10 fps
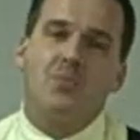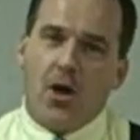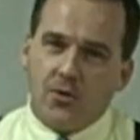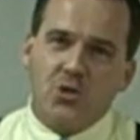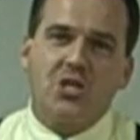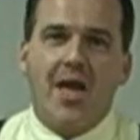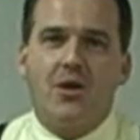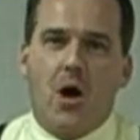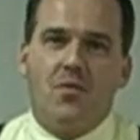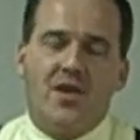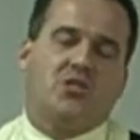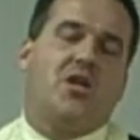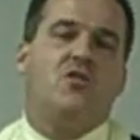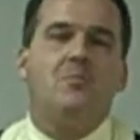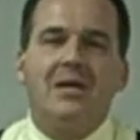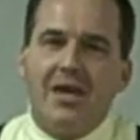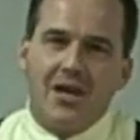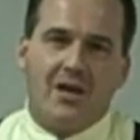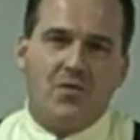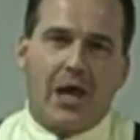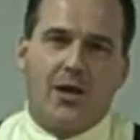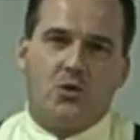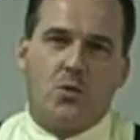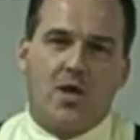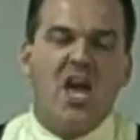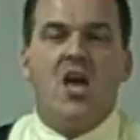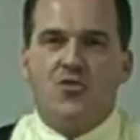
Understand on this, in the beginning of the country,